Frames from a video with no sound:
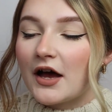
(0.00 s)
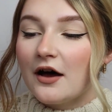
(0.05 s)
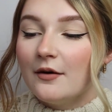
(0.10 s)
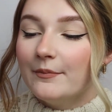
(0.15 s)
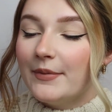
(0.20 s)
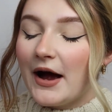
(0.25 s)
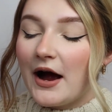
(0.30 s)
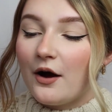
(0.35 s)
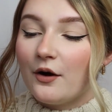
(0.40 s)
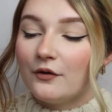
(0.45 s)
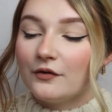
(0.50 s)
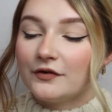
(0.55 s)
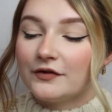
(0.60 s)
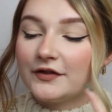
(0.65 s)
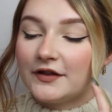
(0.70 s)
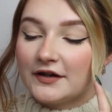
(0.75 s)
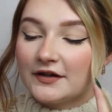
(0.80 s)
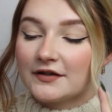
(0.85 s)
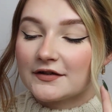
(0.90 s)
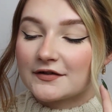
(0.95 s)
about
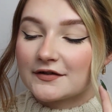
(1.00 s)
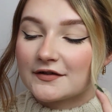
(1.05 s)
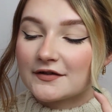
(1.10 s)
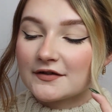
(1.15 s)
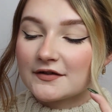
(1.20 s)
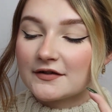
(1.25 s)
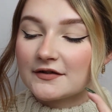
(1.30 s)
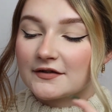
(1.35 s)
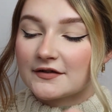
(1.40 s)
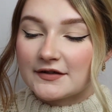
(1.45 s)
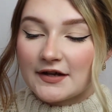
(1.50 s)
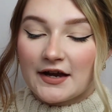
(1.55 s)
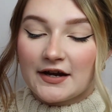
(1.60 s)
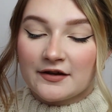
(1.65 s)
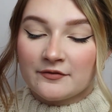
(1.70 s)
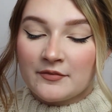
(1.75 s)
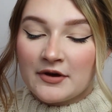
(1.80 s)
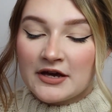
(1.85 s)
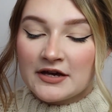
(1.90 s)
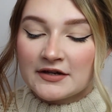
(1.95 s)
this
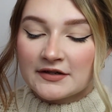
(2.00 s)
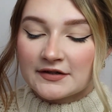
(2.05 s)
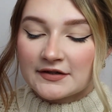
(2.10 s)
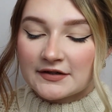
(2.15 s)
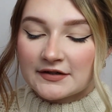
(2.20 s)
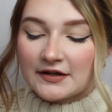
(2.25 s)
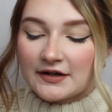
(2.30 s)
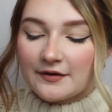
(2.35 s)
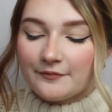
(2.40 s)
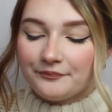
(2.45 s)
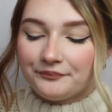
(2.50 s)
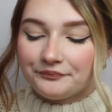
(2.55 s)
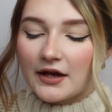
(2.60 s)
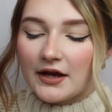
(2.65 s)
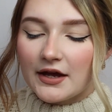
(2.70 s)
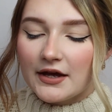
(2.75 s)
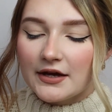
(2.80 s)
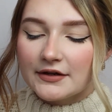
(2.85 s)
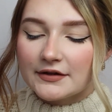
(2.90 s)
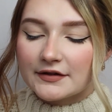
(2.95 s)
setting mist.
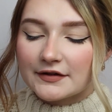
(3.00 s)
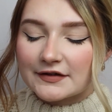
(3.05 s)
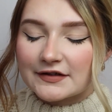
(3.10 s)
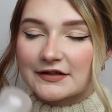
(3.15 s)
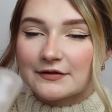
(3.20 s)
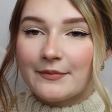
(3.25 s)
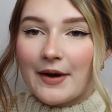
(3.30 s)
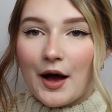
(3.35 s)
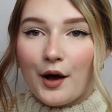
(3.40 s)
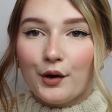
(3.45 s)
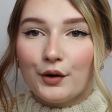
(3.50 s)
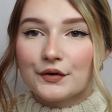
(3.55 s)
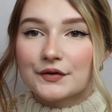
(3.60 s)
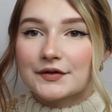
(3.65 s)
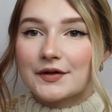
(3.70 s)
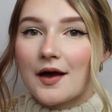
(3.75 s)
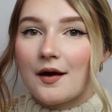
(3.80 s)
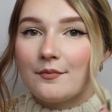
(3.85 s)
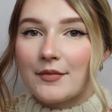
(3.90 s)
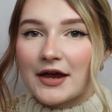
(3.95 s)
It
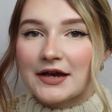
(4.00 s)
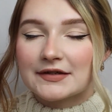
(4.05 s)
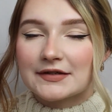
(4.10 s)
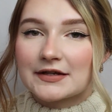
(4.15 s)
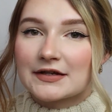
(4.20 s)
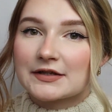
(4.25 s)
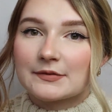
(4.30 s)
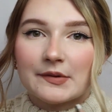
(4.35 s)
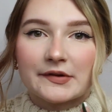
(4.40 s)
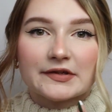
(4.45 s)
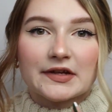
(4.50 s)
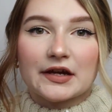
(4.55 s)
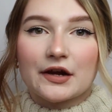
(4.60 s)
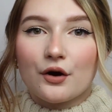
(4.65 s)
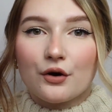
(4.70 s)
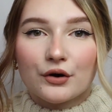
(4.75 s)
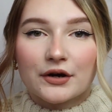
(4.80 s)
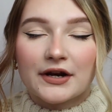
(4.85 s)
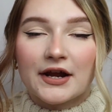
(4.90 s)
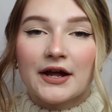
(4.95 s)
smells amazing. It smells like
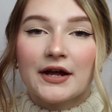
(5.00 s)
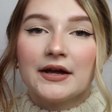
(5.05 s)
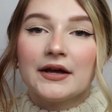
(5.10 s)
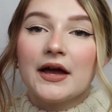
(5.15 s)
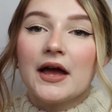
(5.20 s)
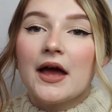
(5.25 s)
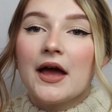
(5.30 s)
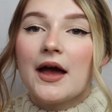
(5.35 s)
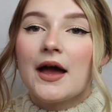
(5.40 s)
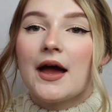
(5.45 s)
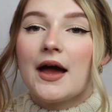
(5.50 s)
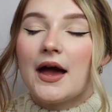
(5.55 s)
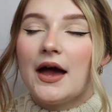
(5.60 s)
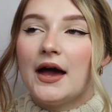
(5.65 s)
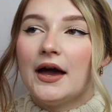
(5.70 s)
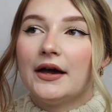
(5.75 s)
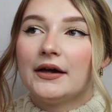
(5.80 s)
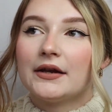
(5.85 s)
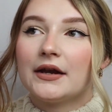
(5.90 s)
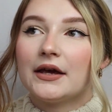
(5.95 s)
coconut,
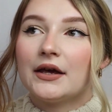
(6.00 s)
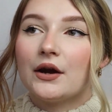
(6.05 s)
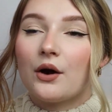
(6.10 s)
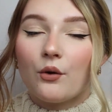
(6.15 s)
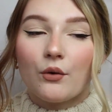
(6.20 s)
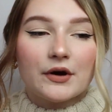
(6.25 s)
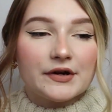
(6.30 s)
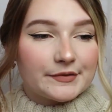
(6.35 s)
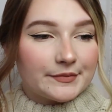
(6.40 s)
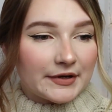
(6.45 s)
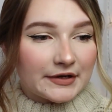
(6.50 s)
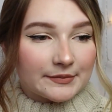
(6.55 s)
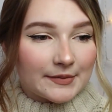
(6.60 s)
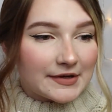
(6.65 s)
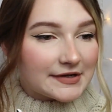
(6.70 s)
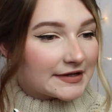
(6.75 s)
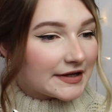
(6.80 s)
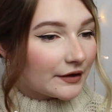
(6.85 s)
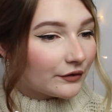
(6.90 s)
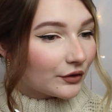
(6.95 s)
and it always makes
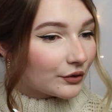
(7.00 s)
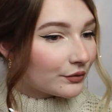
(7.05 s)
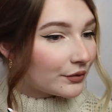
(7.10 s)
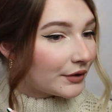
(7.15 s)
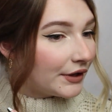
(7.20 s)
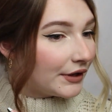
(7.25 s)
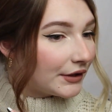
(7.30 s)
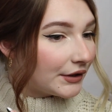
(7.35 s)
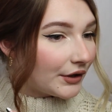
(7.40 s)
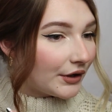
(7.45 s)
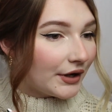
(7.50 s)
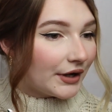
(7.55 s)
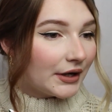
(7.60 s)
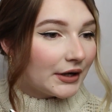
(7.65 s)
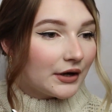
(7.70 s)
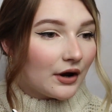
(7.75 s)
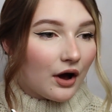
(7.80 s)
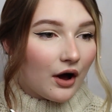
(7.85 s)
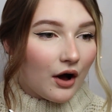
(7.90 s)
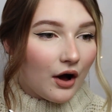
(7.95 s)
my skin look really
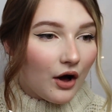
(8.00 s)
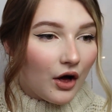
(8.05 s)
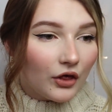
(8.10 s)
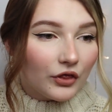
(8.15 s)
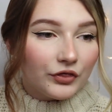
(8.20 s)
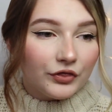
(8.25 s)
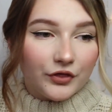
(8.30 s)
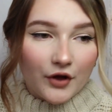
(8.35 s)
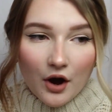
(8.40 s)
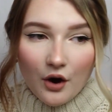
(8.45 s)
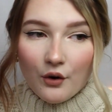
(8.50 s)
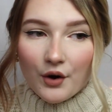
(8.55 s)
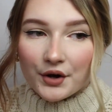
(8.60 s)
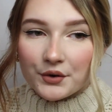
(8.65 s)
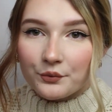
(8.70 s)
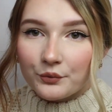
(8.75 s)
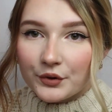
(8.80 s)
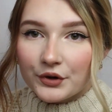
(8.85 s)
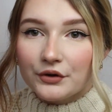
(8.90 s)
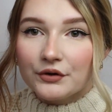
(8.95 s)
good. Although
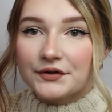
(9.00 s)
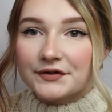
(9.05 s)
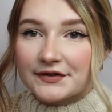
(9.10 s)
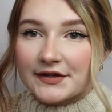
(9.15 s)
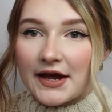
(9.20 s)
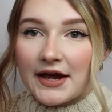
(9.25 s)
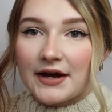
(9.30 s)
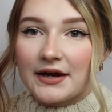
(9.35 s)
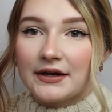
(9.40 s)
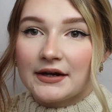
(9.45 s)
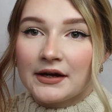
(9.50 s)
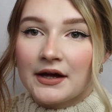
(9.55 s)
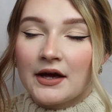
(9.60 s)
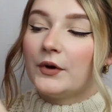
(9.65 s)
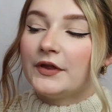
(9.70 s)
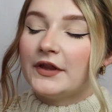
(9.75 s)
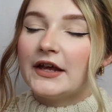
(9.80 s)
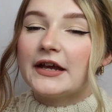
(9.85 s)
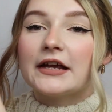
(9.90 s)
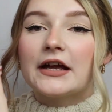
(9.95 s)
I will say,
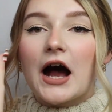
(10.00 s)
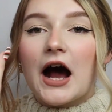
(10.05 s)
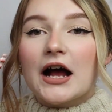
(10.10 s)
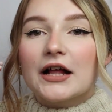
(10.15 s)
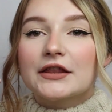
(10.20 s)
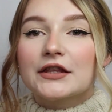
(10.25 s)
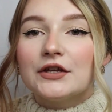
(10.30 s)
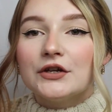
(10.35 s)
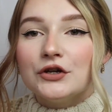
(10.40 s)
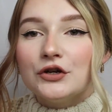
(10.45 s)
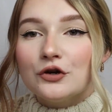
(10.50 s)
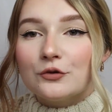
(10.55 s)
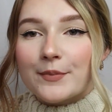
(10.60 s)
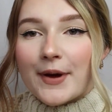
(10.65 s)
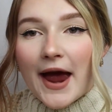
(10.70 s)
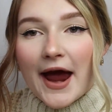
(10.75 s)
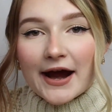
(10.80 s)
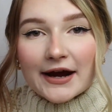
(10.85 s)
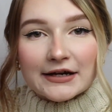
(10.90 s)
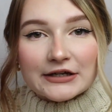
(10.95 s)
when they got the new
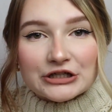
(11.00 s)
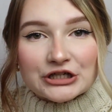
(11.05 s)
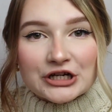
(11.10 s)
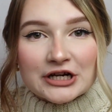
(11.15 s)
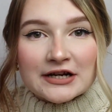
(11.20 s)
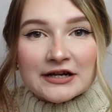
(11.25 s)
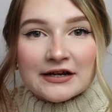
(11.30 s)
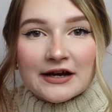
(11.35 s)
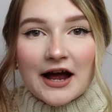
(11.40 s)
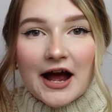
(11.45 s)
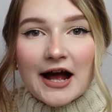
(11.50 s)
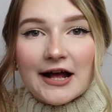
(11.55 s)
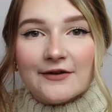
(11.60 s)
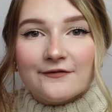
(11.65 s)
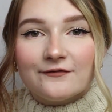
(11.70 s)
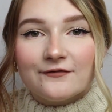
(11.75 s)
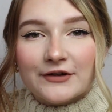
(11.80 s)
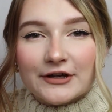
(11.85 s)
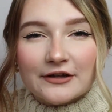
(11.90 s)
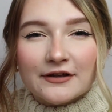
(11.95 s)
packaging, I
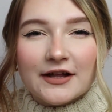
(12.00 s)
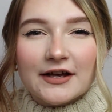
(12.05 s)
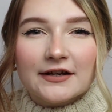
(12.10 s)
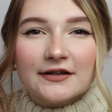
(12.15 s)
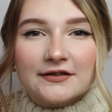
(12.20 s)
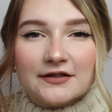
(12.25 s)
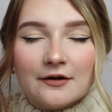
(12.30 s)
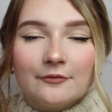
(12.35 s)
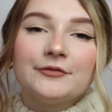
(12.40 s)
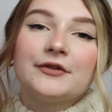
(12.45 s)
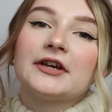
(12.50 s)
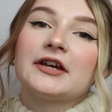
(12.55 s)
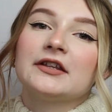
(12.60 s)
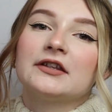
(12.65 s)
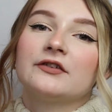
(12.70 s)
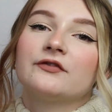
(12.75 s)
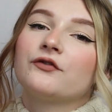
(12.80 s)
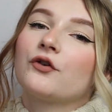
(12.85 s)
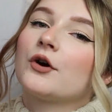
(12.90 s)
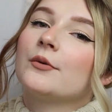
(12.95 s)
feel like something
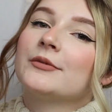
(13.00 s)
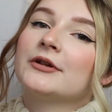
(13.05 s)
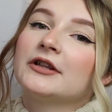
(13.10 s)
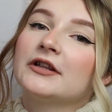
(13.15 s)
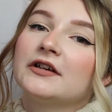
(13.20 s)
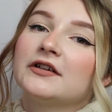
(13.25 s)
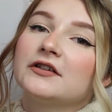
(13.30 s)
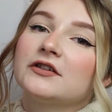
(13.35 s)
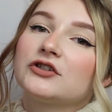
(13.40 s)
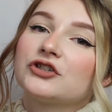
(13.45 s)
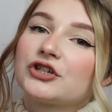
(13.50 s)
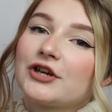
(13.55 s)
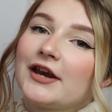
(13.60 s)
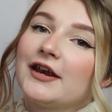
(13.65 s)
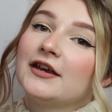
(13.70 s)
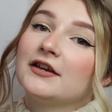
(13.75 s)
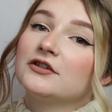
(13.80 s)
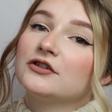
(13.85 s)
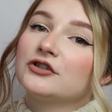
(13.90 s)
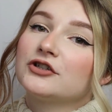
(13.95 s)
in the formula
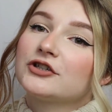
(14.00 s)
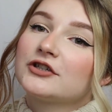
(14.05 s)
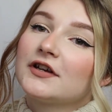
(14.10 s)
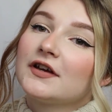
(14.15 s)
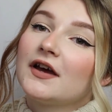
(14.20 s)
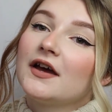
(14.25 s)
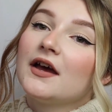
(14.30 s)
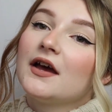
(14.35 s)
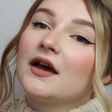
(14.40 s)
changed.